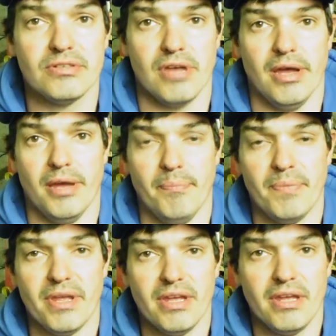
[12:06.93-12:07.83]
Um,
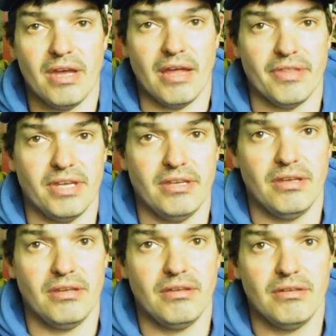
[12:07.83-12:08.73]
and the
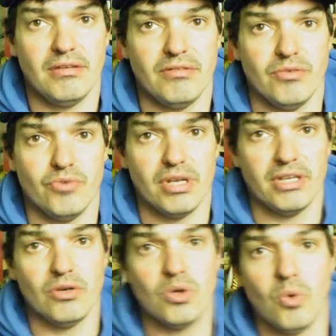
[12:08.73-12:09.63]
the really
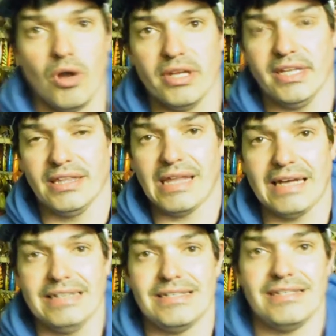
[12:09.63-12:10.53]
good quality
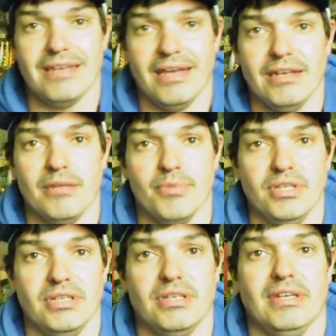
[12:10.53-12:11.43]
light titanium that
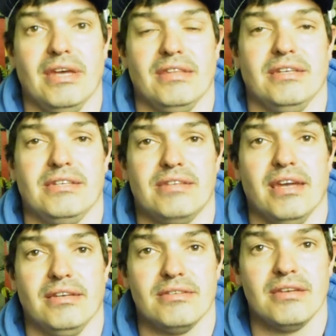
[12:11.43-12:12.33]
you can get these
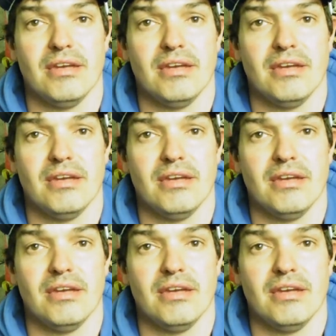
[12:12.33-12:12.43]
days